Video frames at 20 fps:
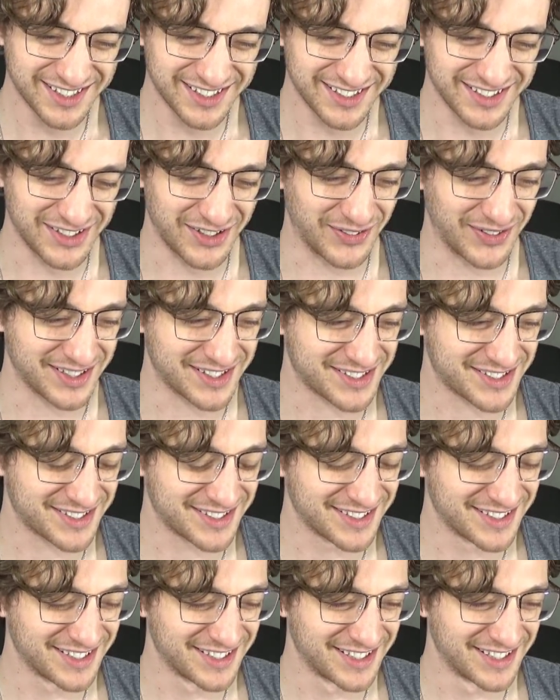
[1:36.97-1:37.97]
No, that's
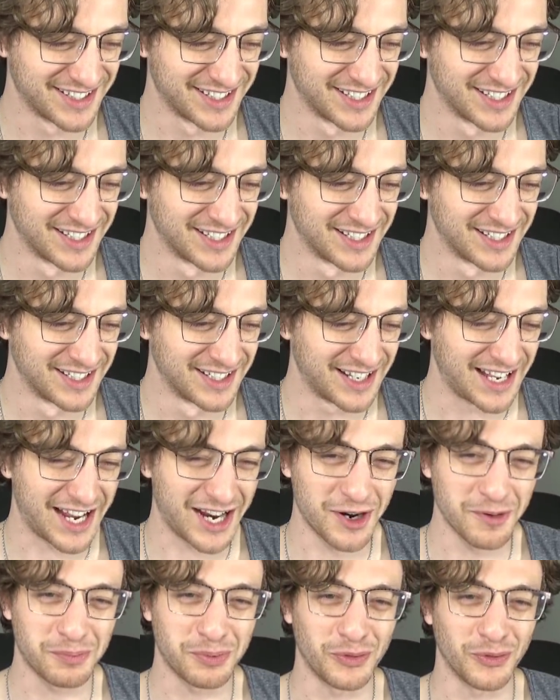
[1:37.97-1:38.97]

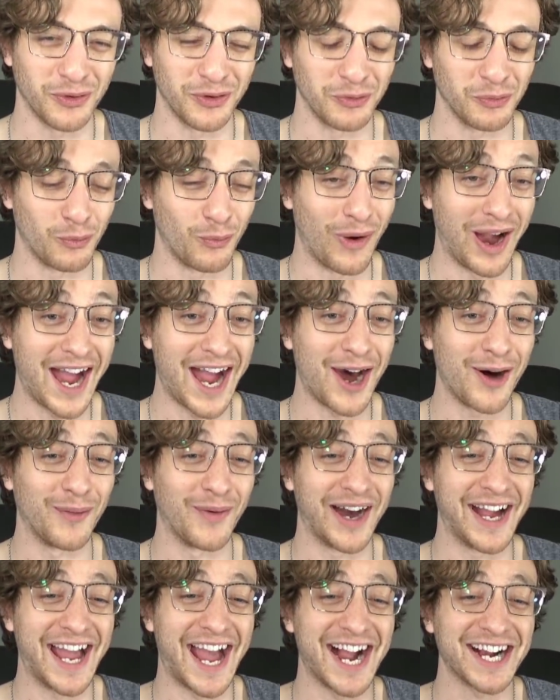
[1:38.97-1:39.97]
airport. Wow,
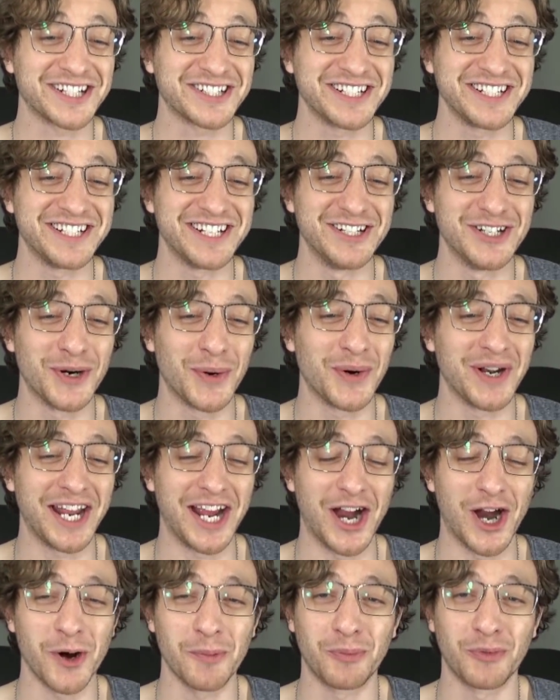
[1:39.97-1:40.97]
I actually didn't know what
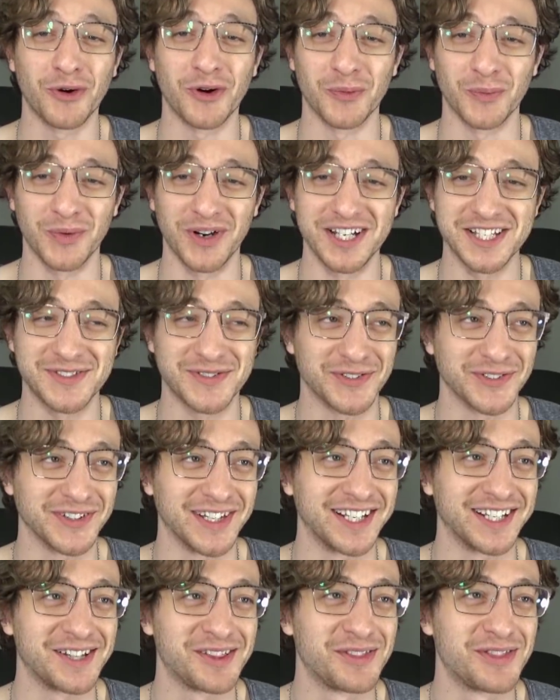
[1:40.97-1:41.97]
airport was
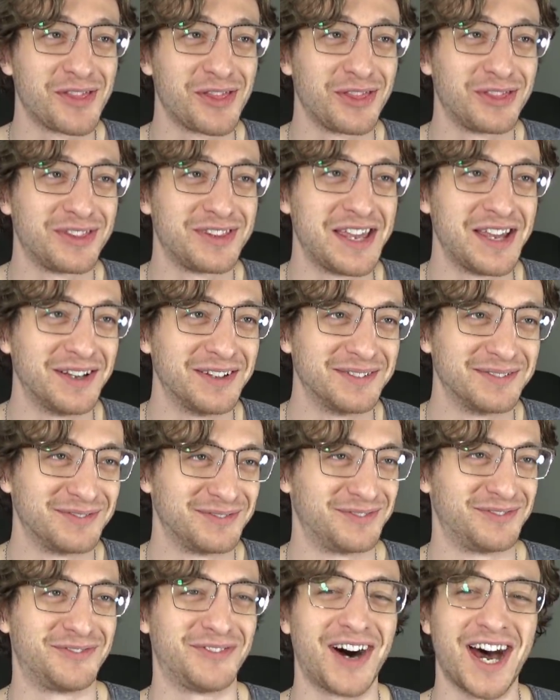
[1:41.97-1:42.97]
for
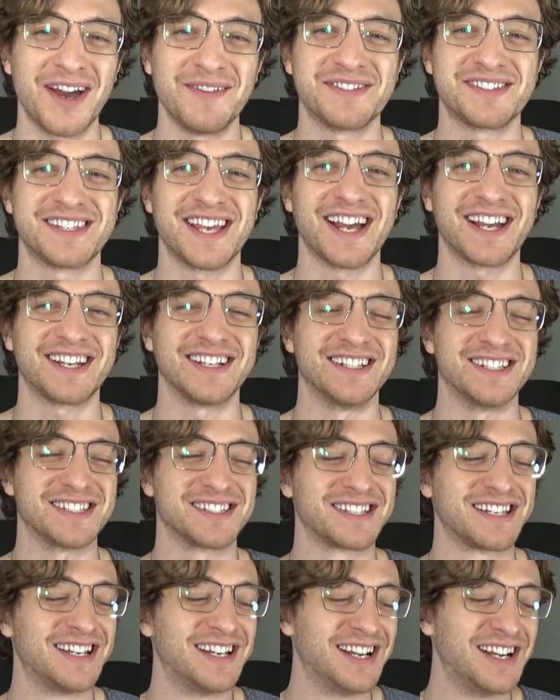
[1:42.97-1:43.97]
5
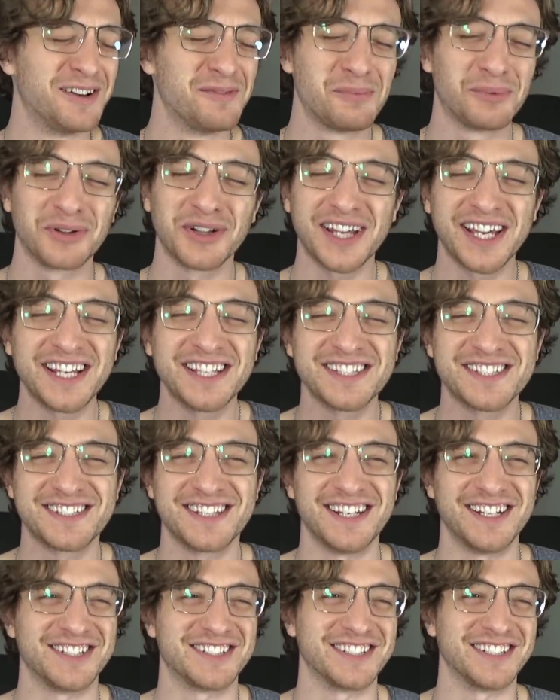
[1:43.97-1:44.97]
seconds. Plane
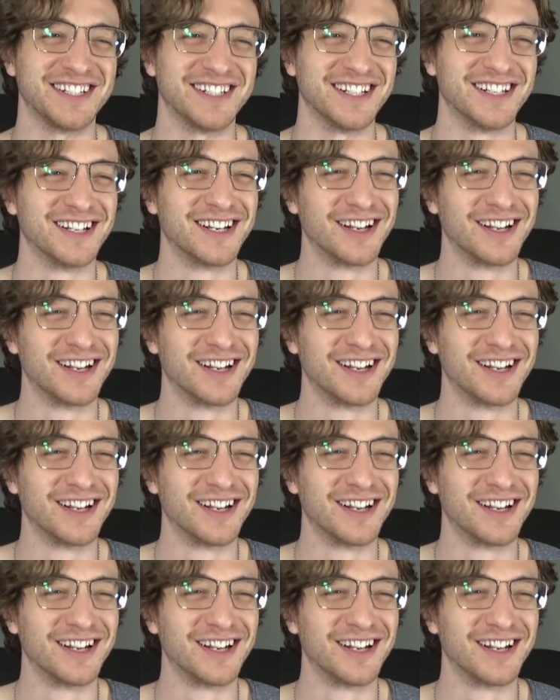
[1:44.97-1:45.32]
station.